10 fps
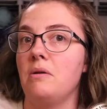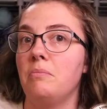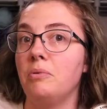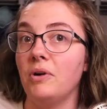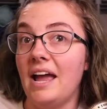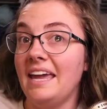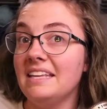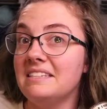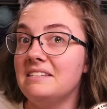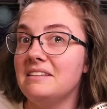
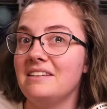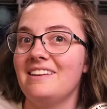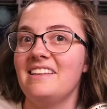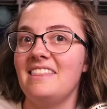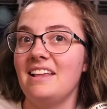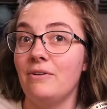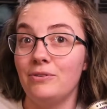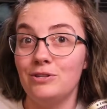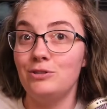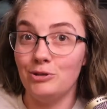bright, that I
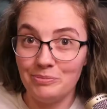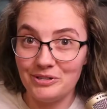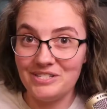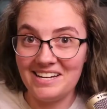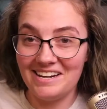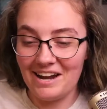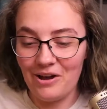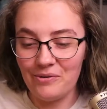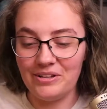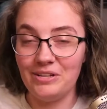would super stand
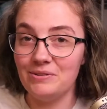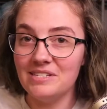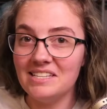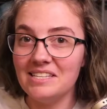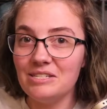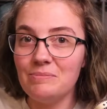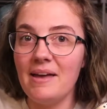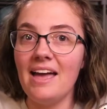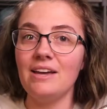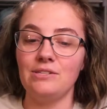out when using this
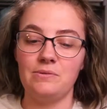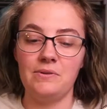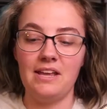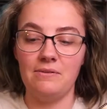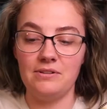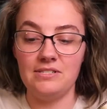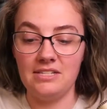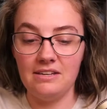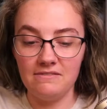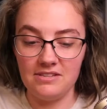bag. So when I
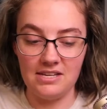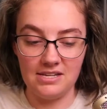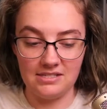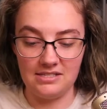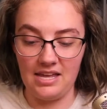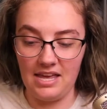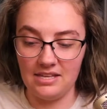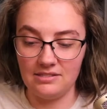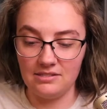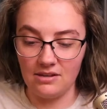received this
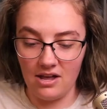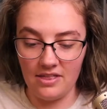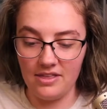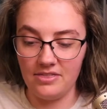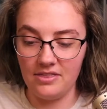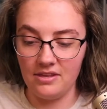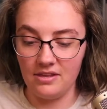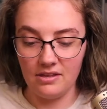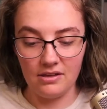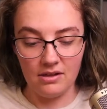and saw that
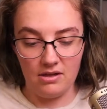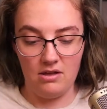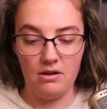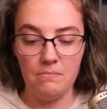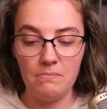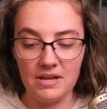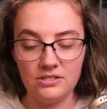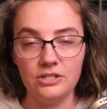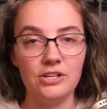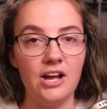the
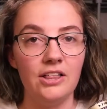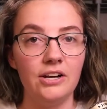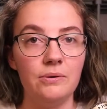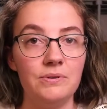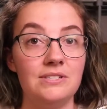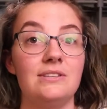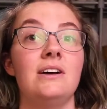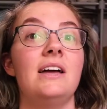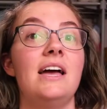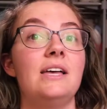mustard color was
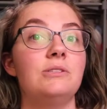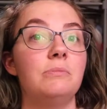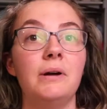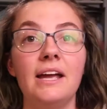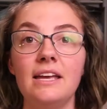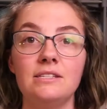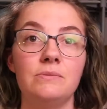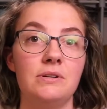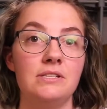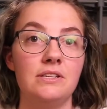not as bright as it
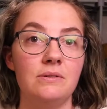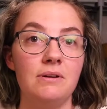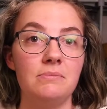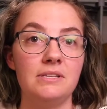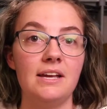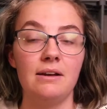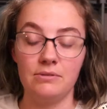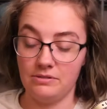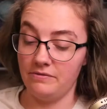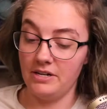was on the website, I
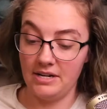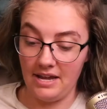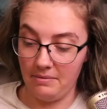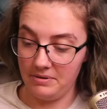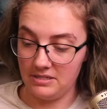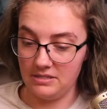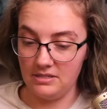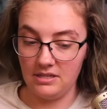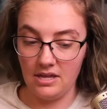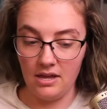was very happy to
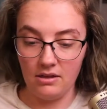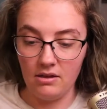see that.